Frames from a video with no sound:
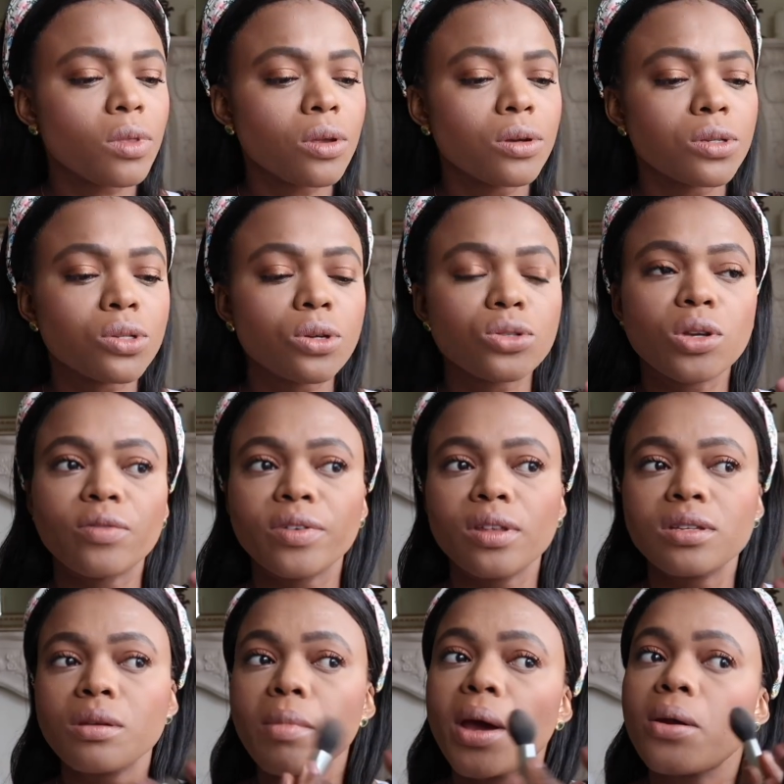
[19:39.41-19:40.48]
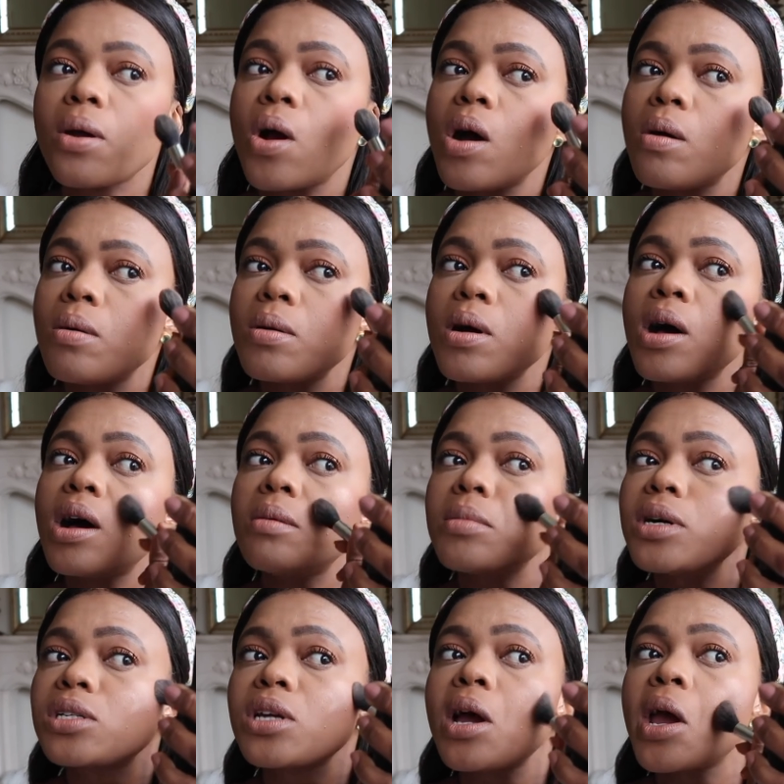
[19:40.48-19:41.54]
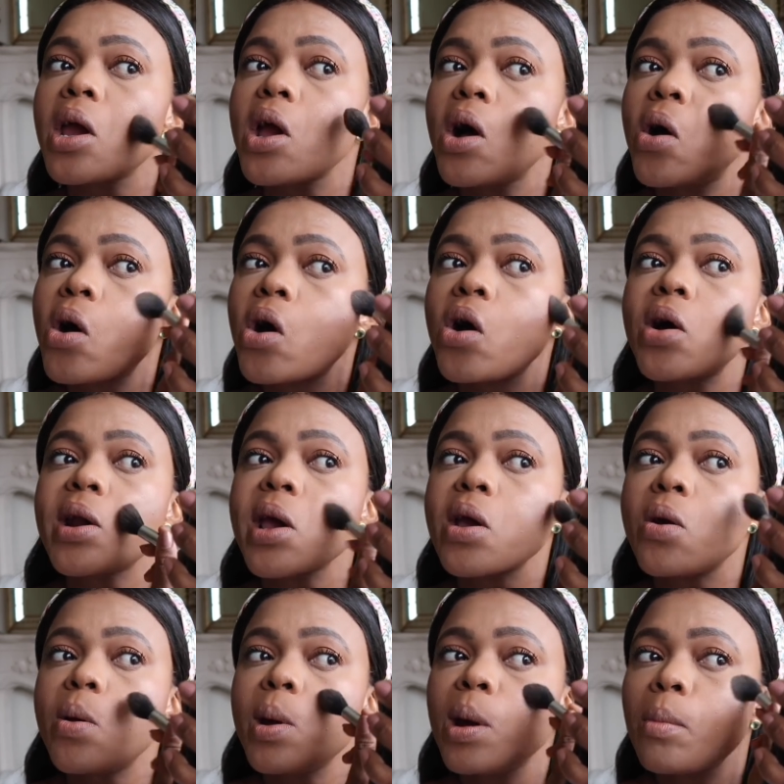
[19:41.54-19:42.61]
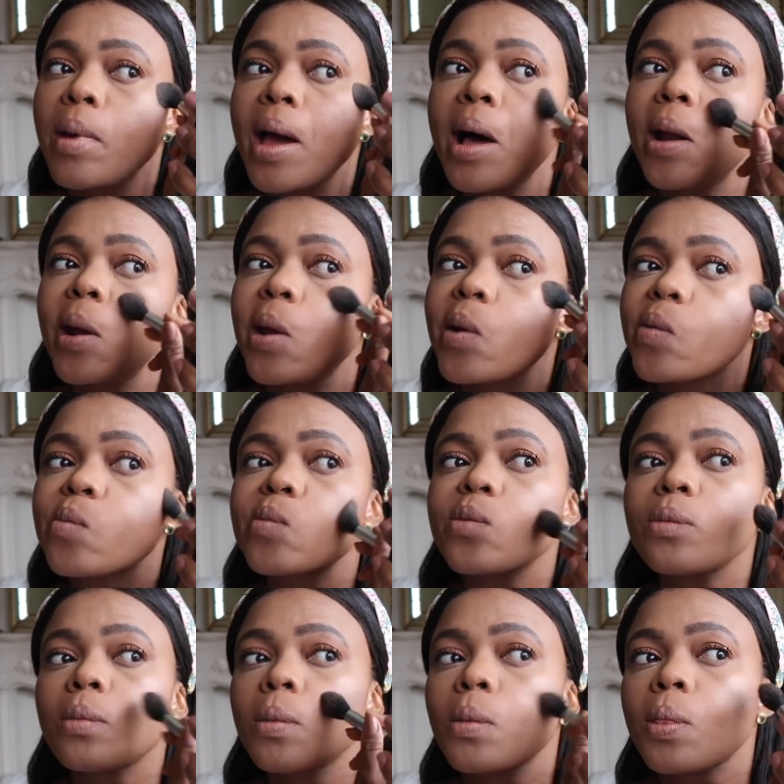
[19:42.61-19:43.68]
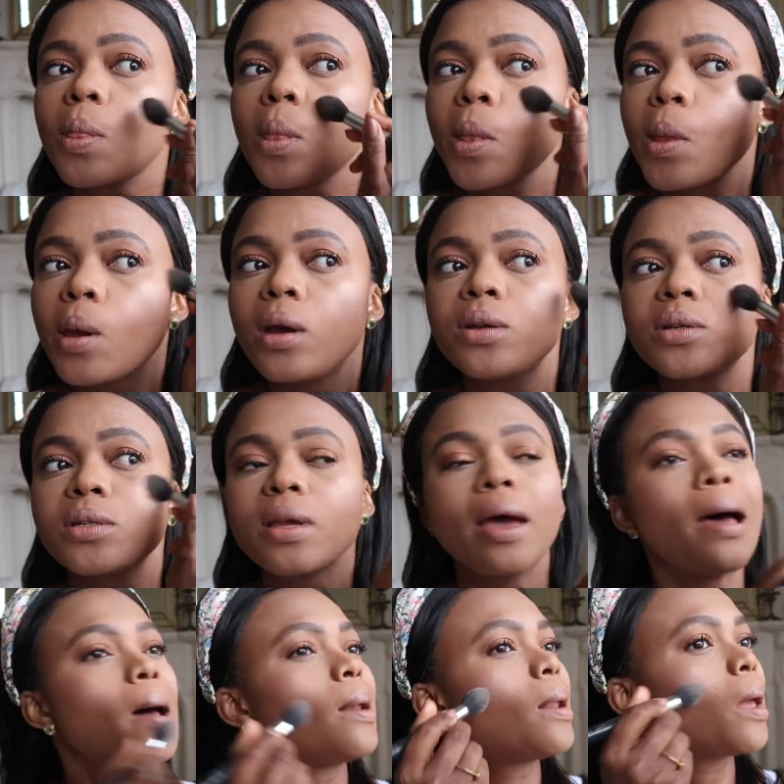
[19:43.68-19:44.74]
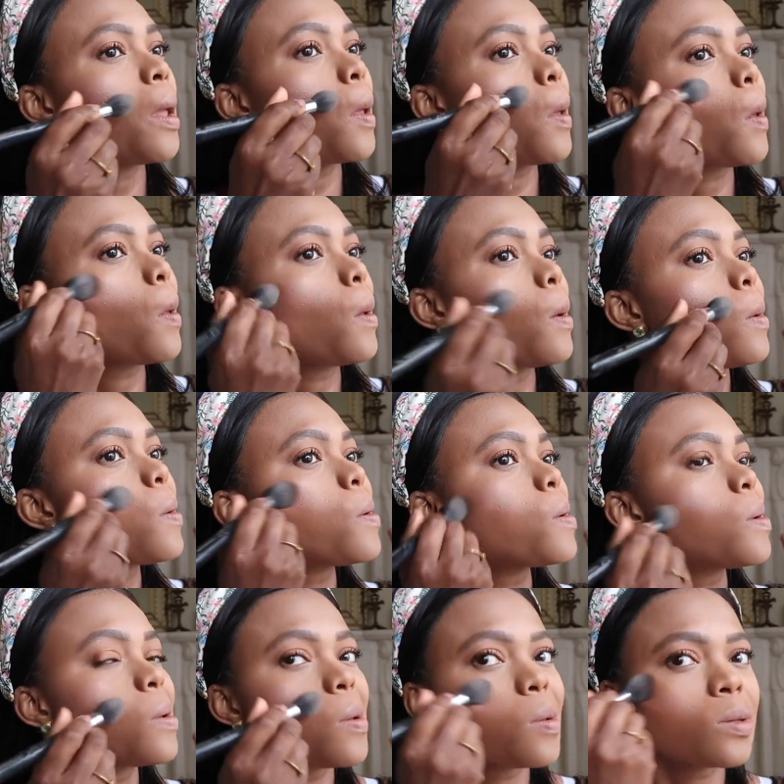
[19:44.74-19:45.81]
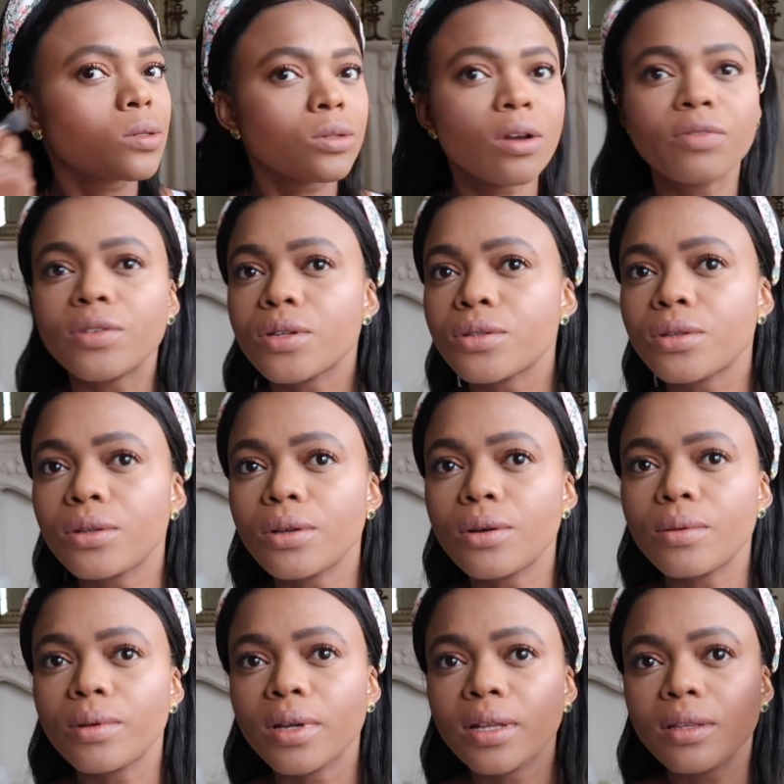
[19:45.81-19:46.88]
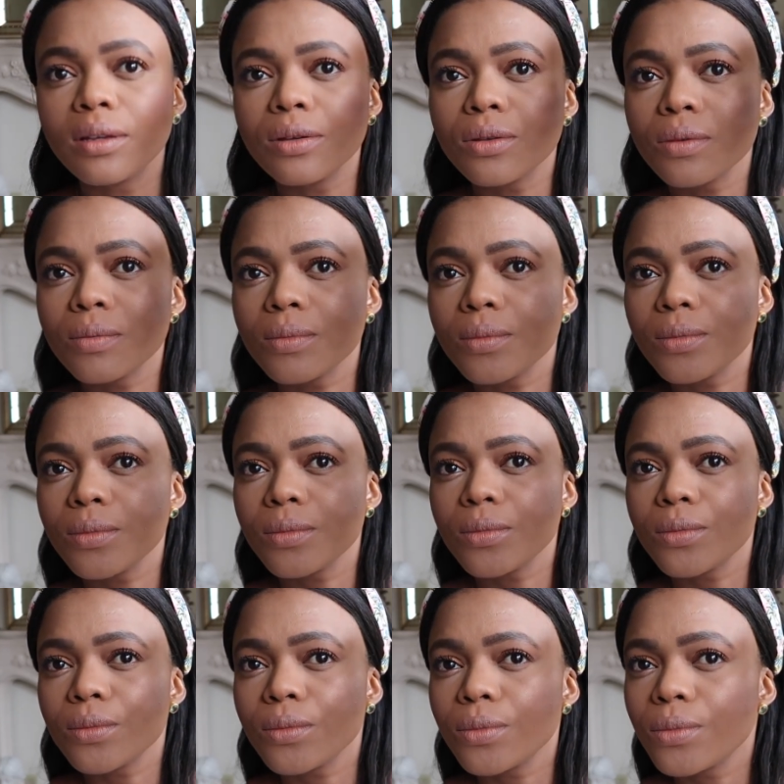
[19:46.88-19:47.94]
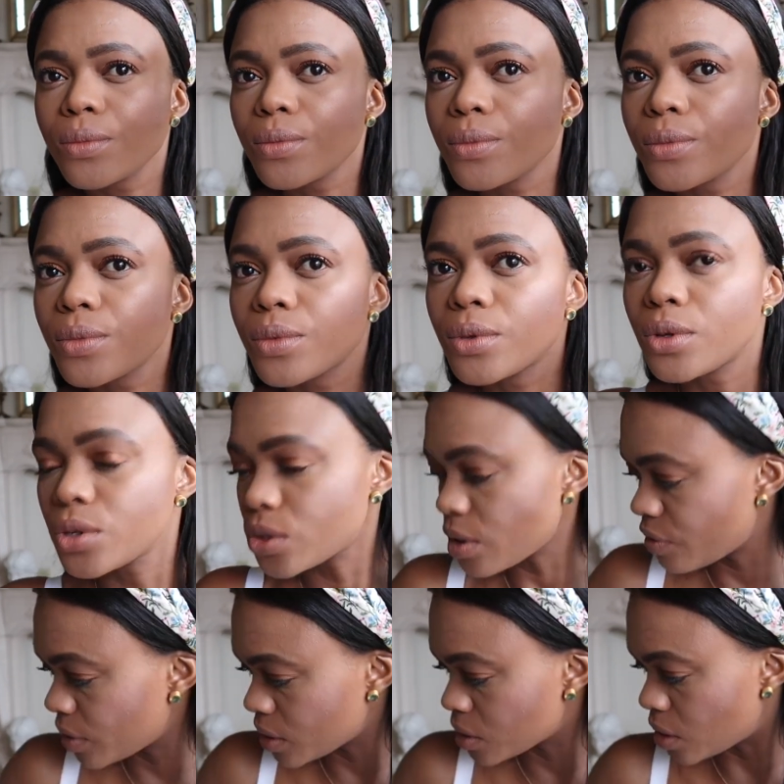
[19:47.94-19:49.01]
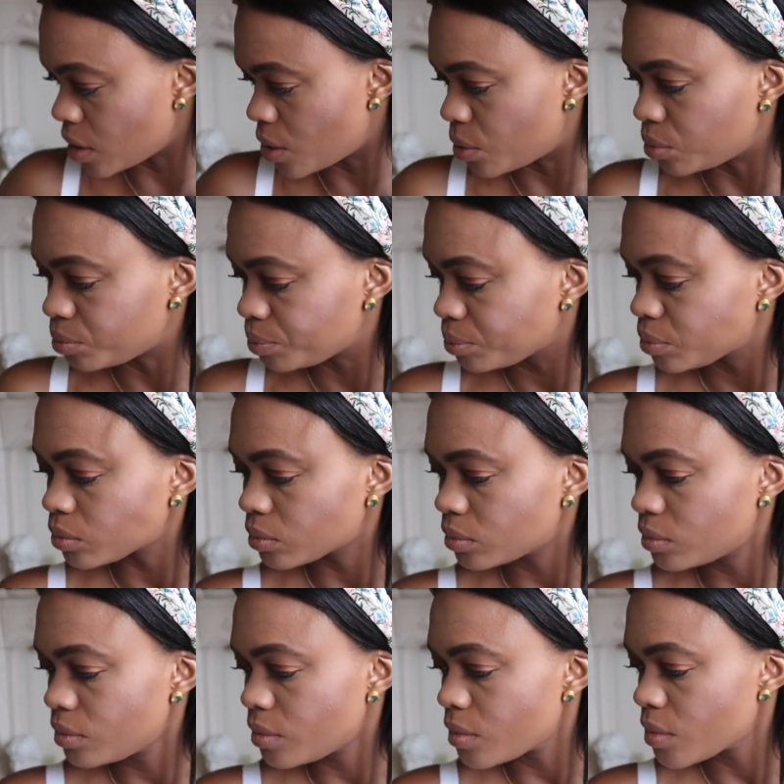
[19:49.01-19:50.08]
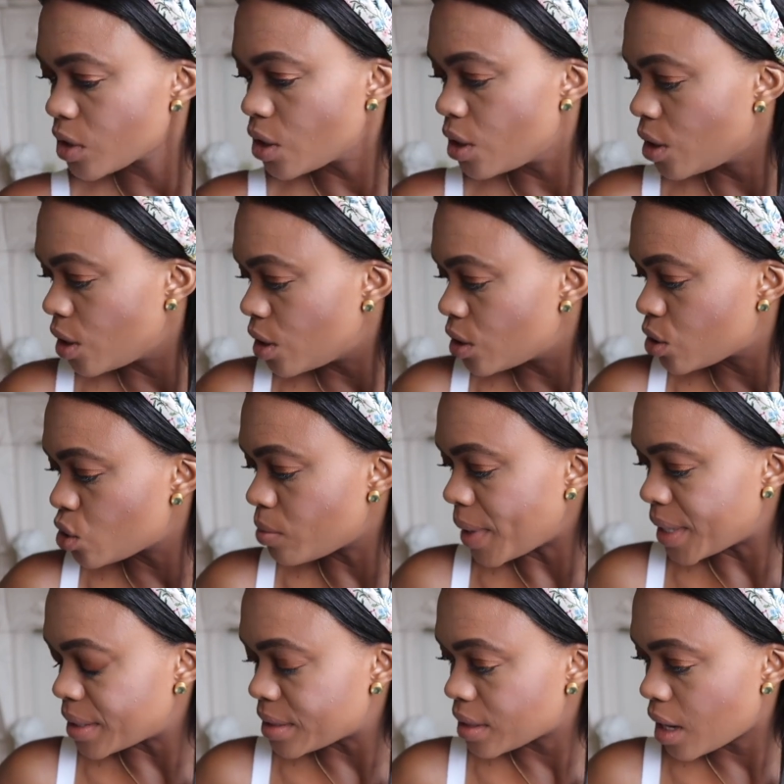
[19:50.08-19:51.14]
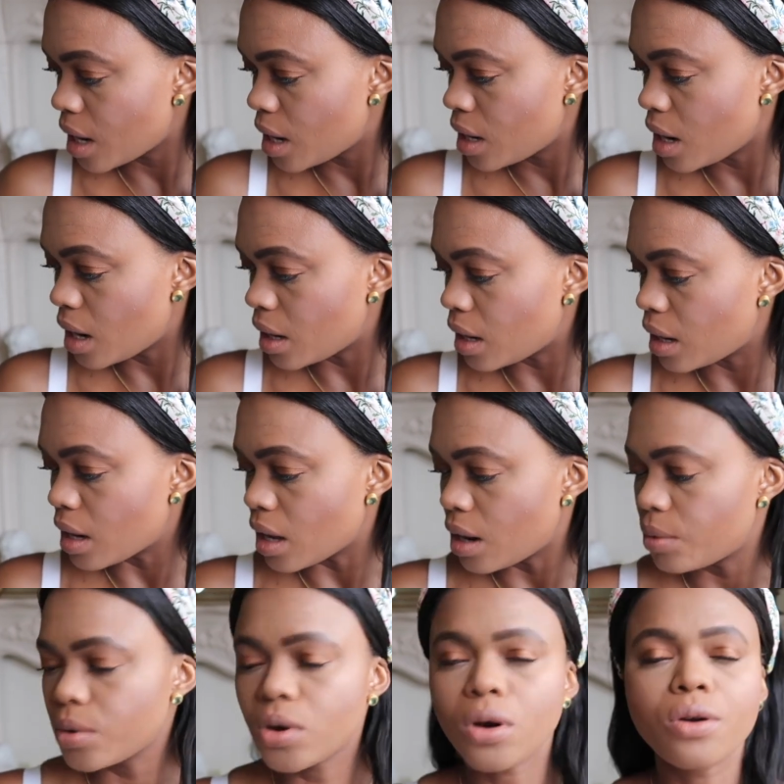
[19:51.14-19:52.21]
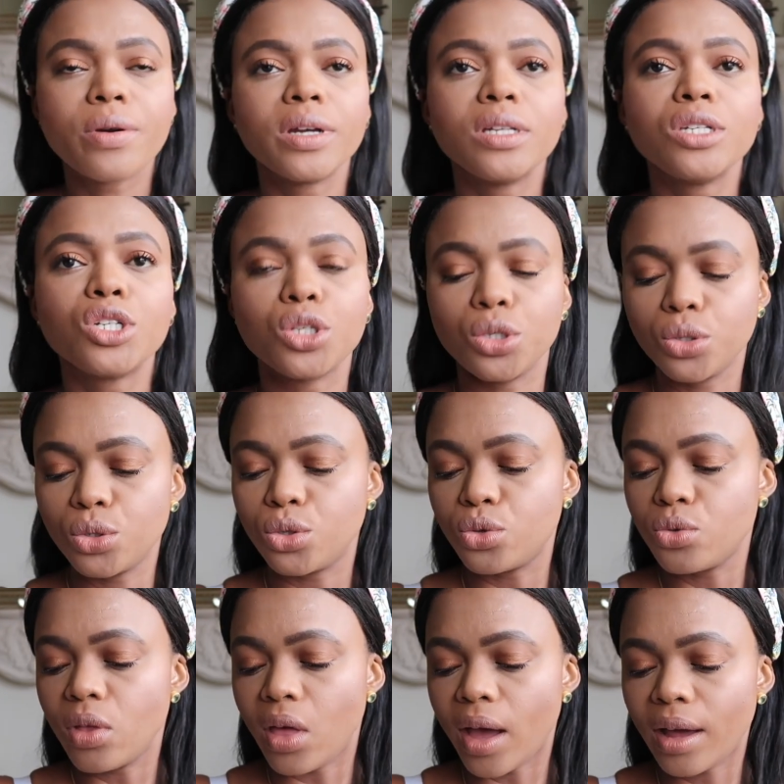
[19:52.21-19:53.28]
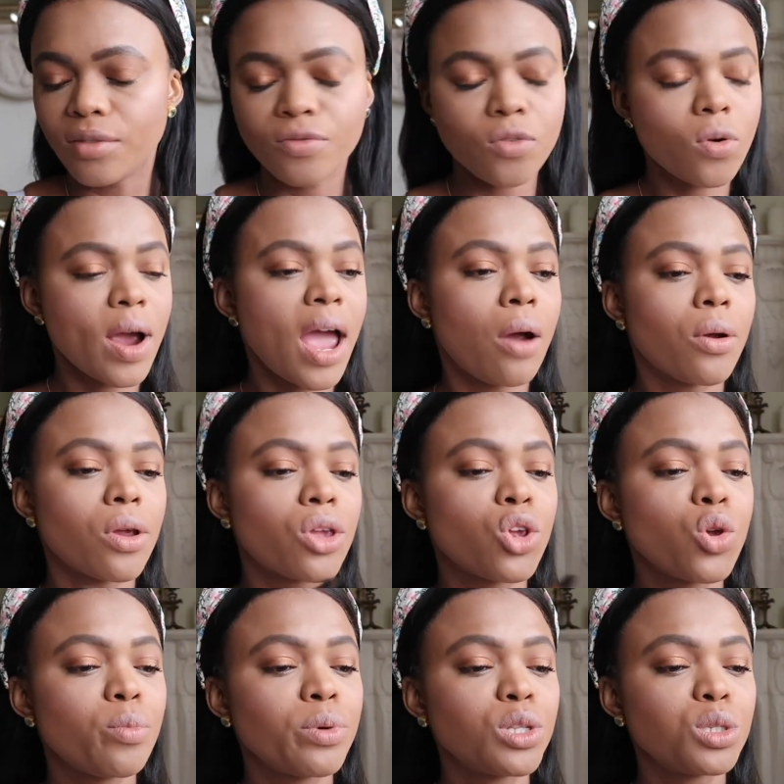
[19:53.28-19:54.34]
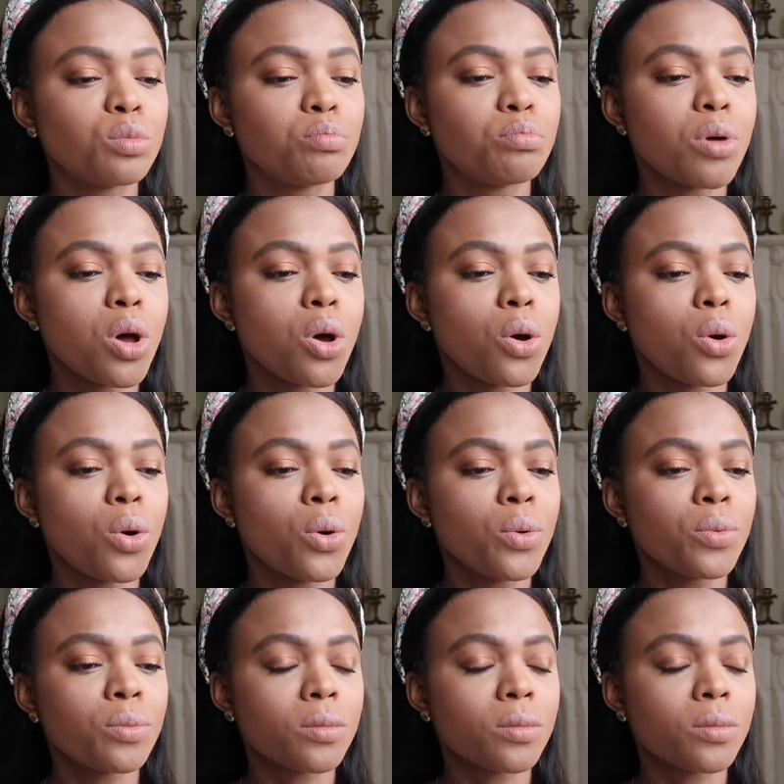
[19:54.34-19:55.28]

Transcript: So soft. It doesn't matter how hard I go in the palette. It just adds like the softest glow. Look at this. Softest glow to my skin. And then now we are going to do that for our Cupid's bow.